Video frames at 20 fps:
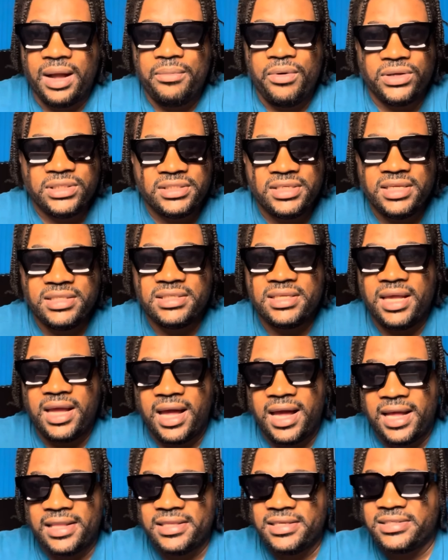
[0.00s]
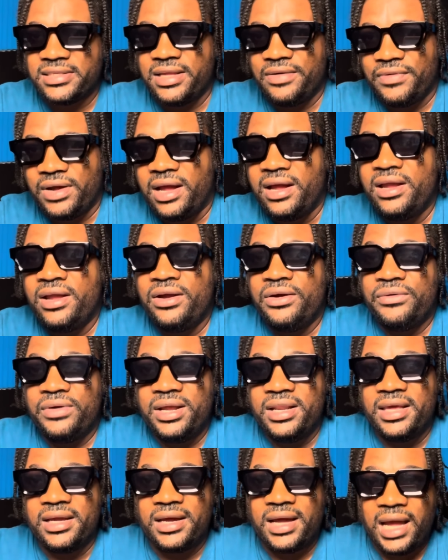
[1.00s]
but since the artist never
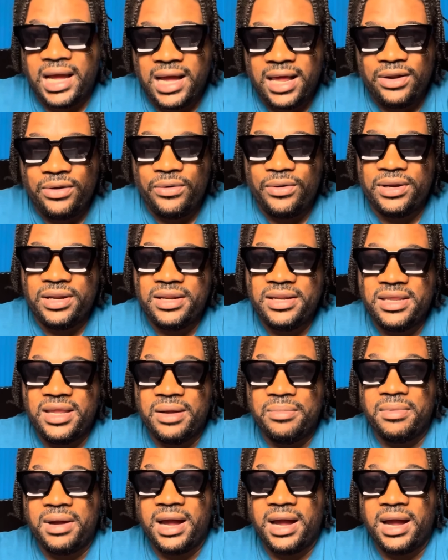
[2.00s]
really call out the name